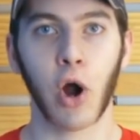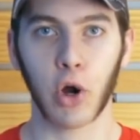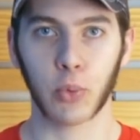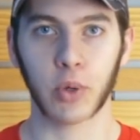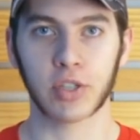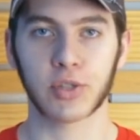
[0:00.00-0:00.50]

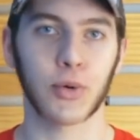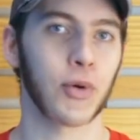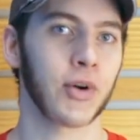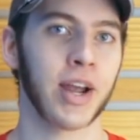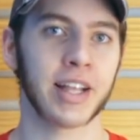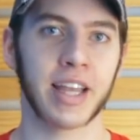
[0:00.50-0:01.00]
hardware
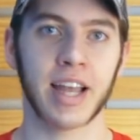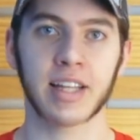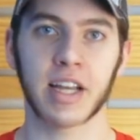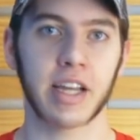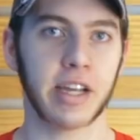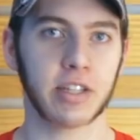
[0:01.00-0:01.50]
store and get
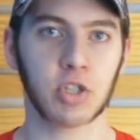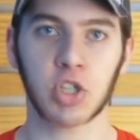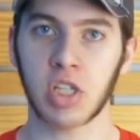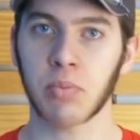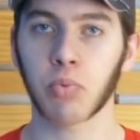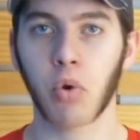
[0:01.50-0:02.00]
a
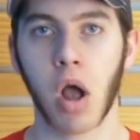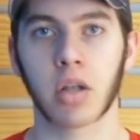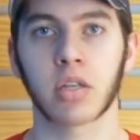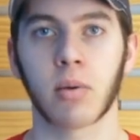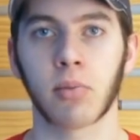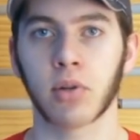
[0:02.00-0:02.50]
cheap rock
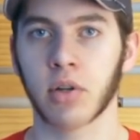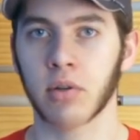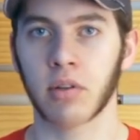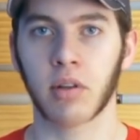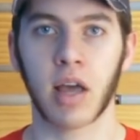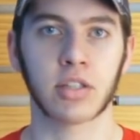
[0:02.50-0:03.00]
tumbler.
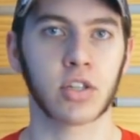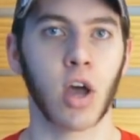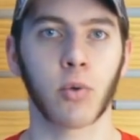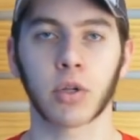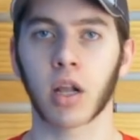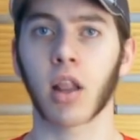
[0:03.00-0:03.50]
I saw
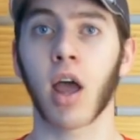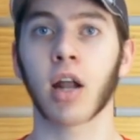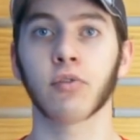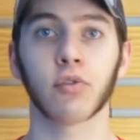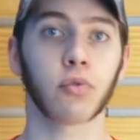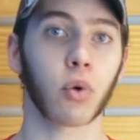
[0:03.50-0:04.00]
one online
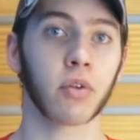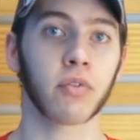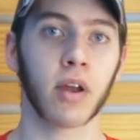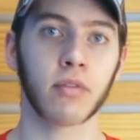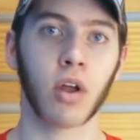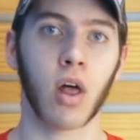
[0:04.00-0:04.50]
for
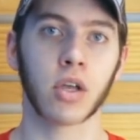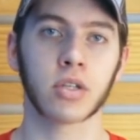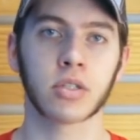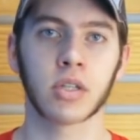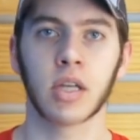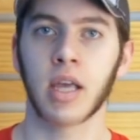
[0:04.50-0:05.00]
$45,